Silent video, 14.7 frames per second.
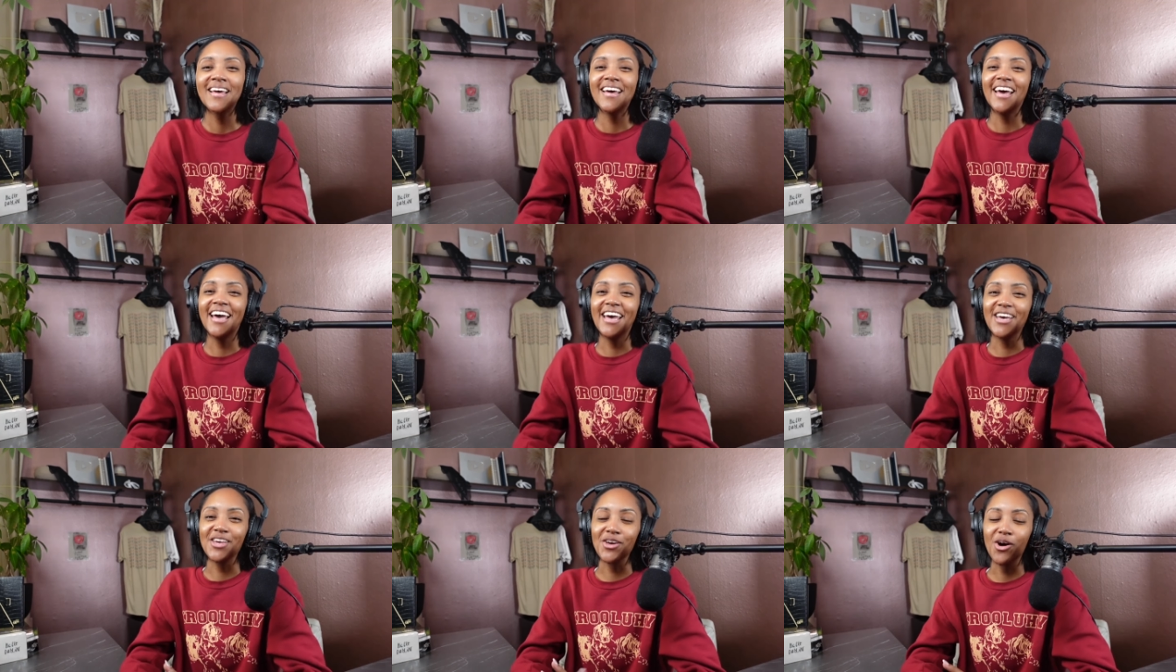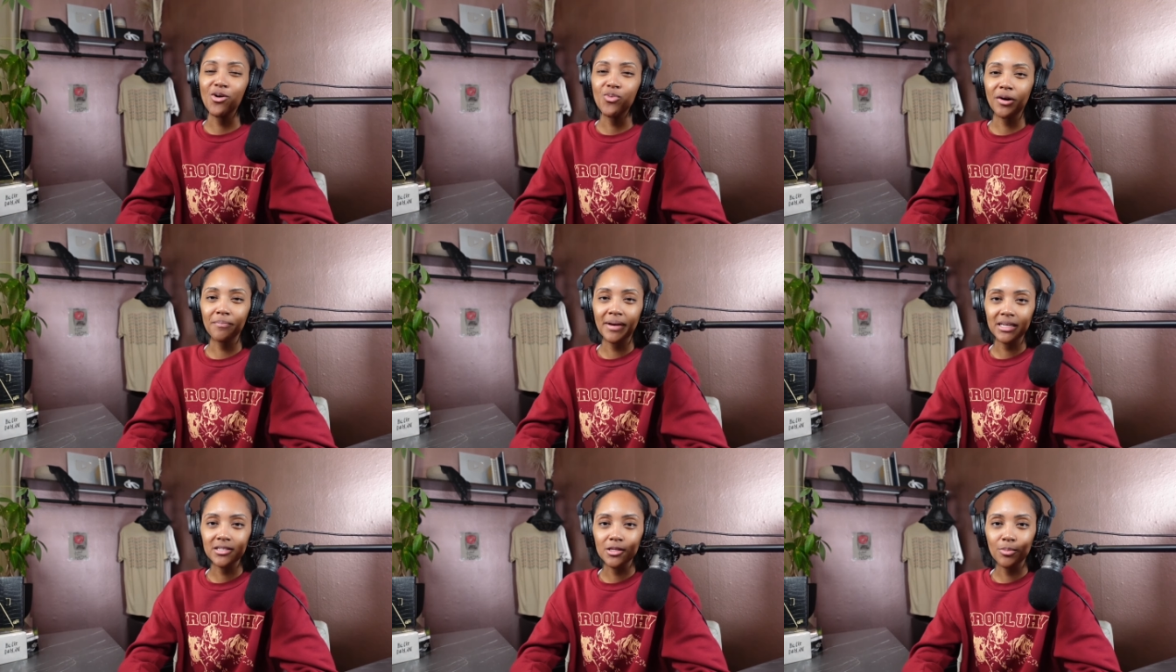Hey y'all, welcome
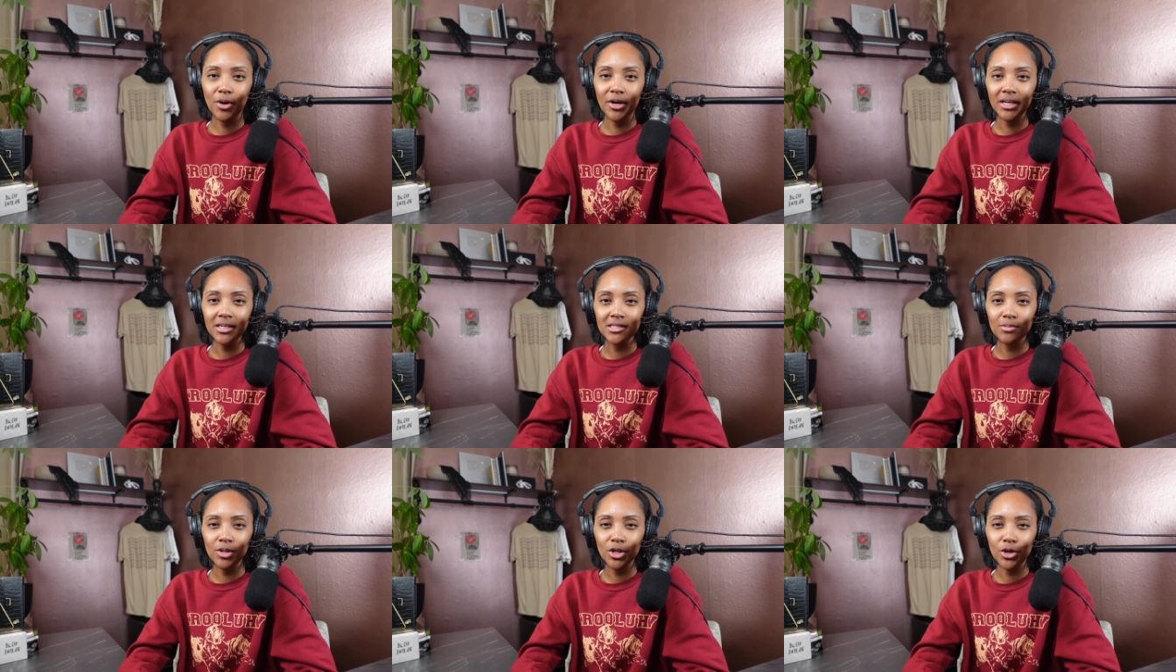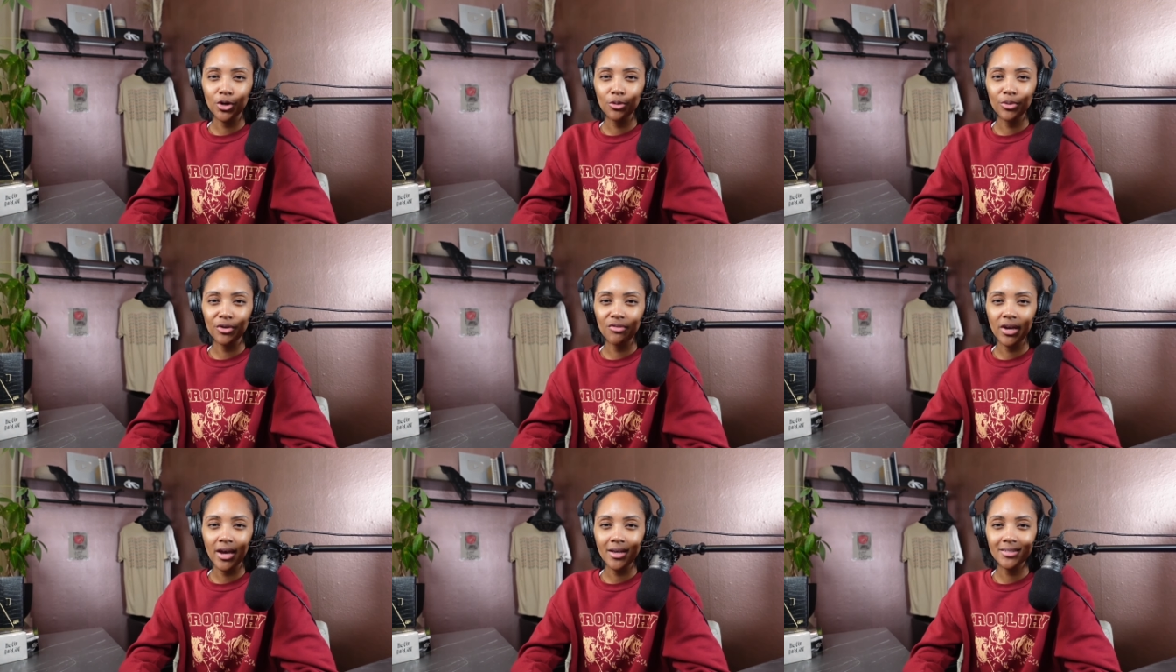back to the party. It's me, your girl,
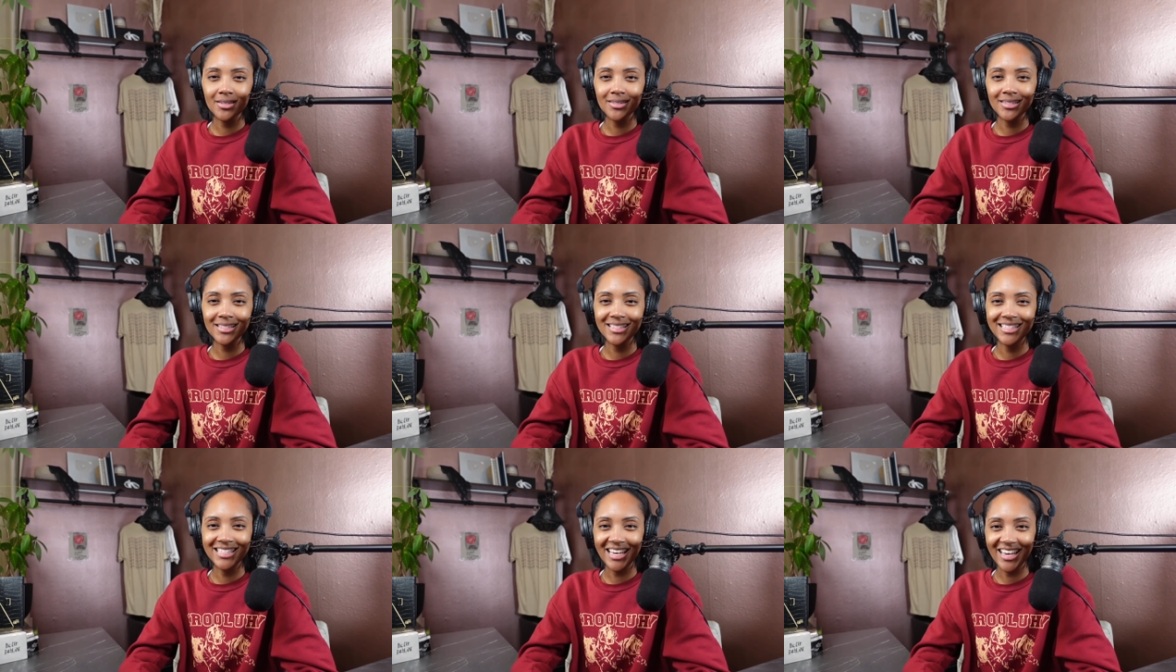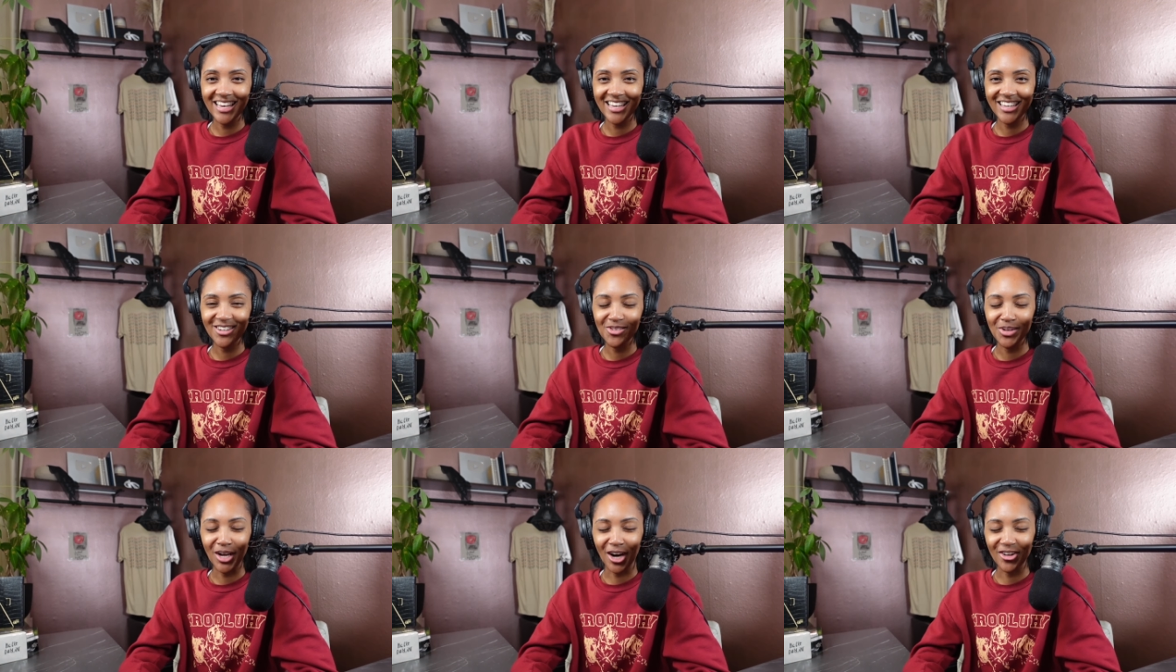BrittReacts, and today
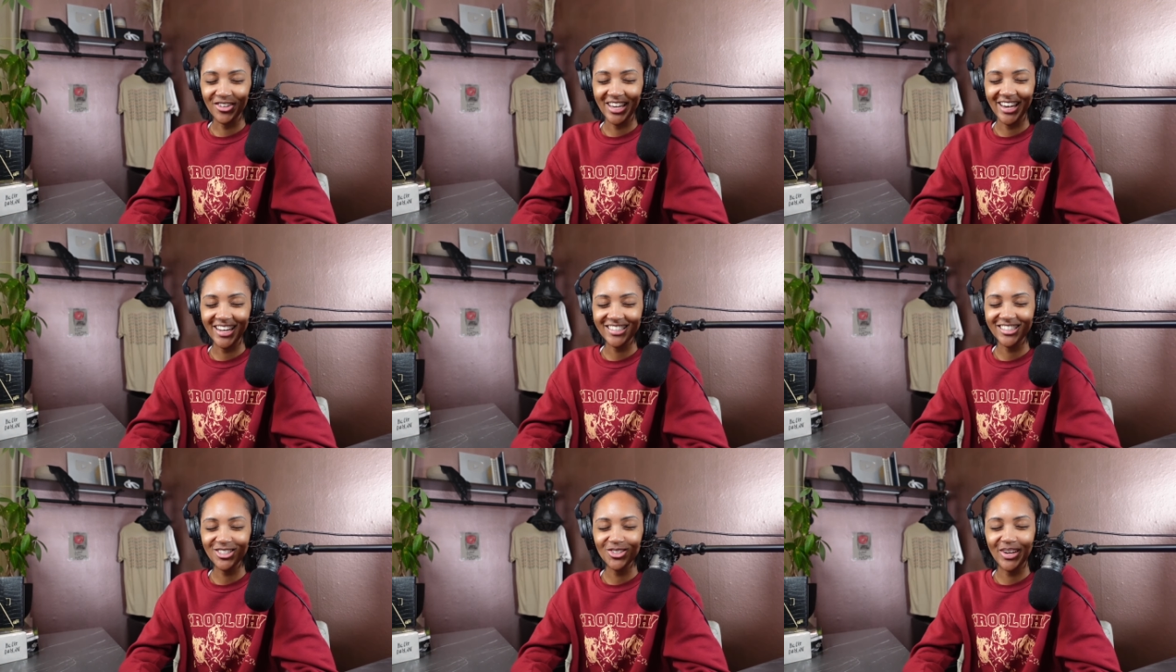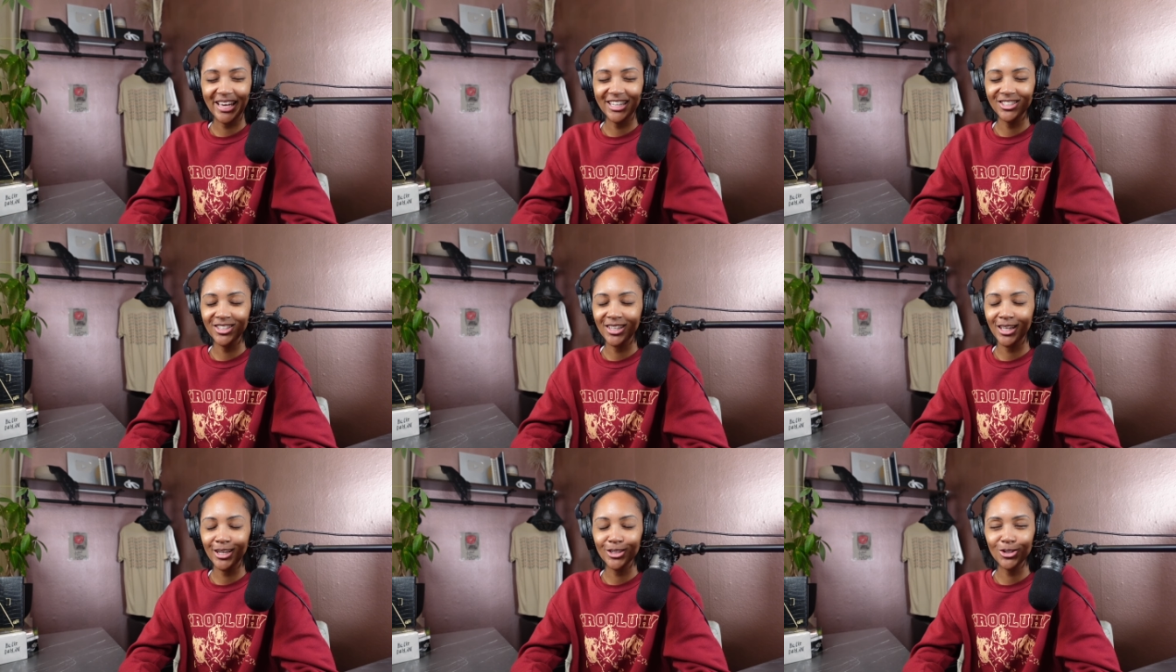we are reacting to
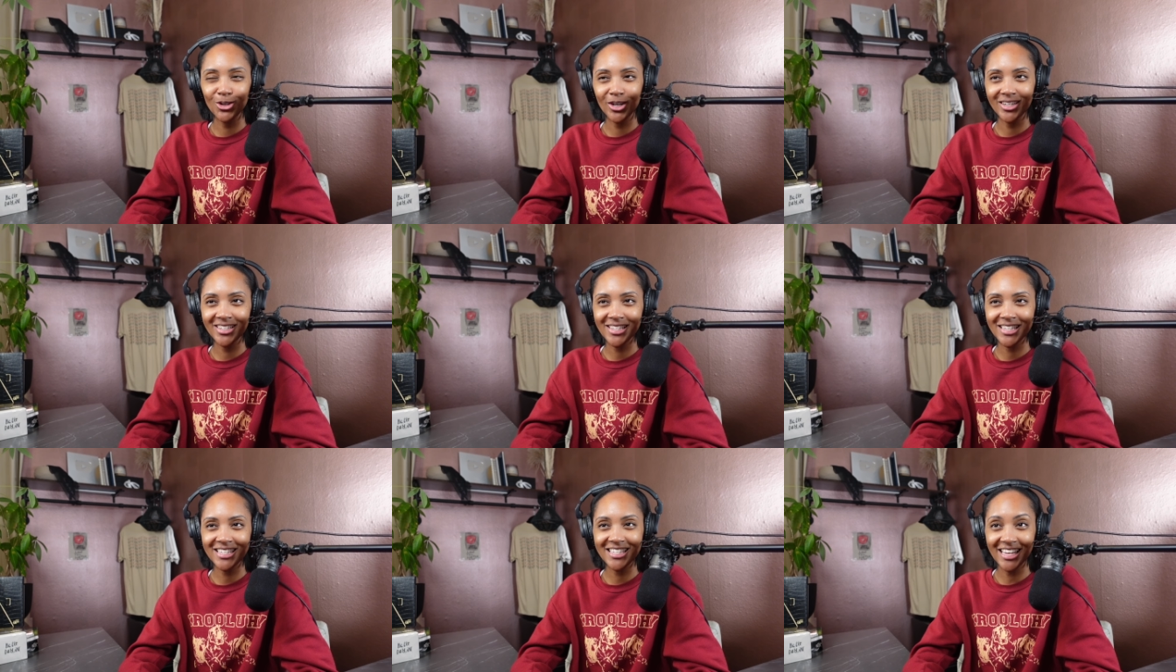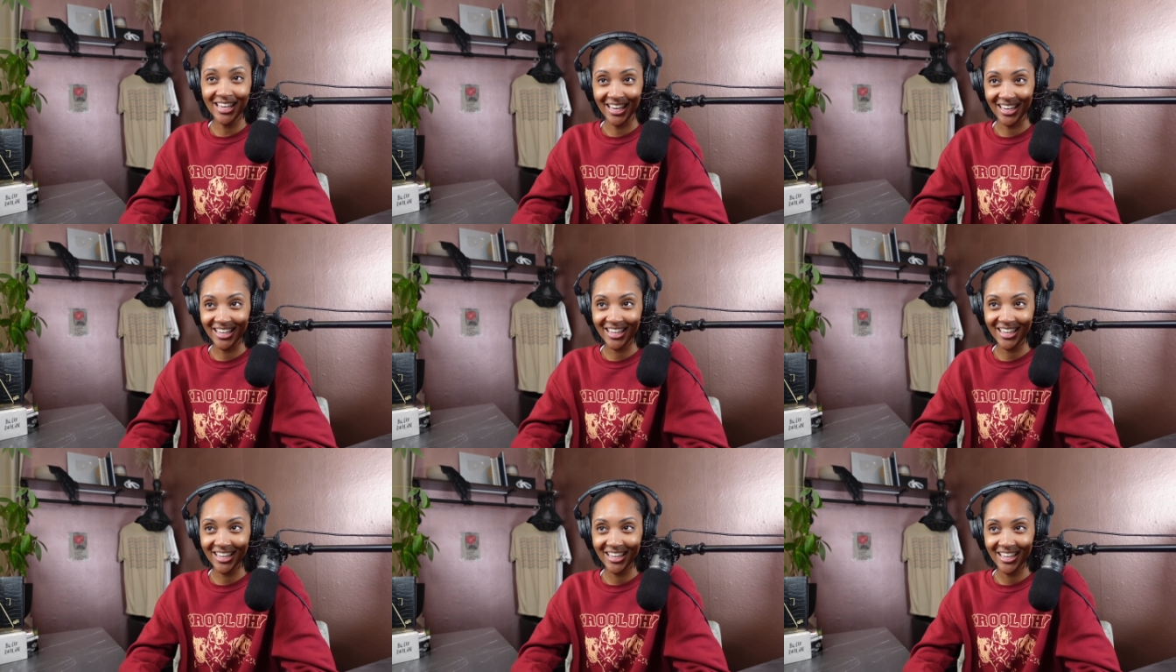Angelina Jordan
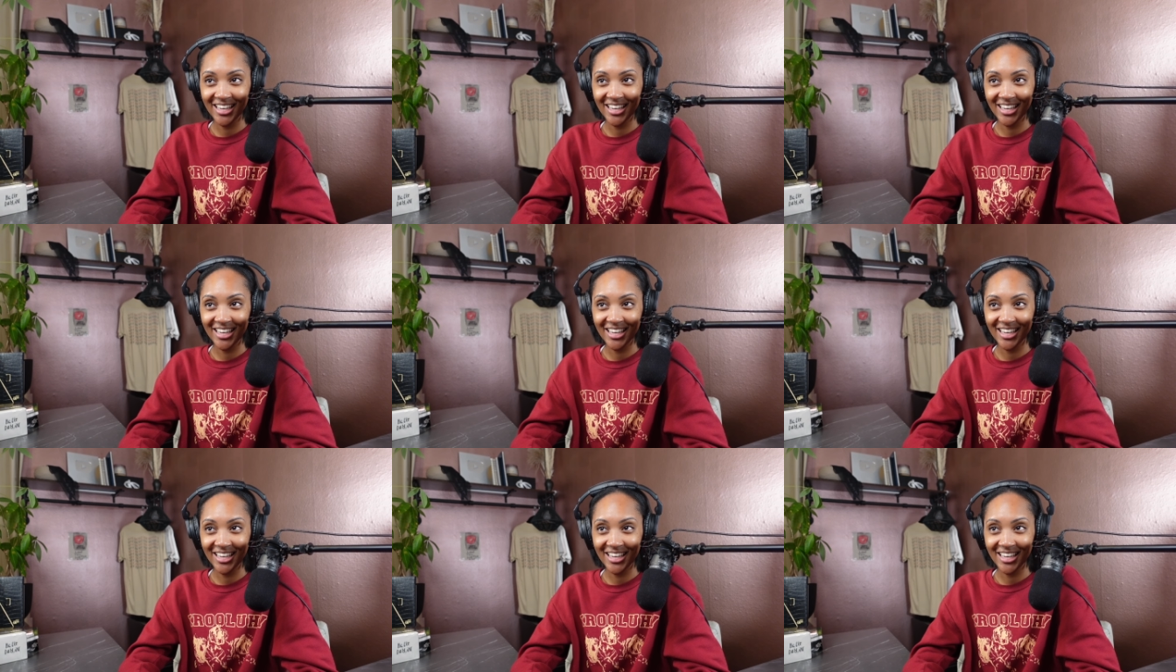singing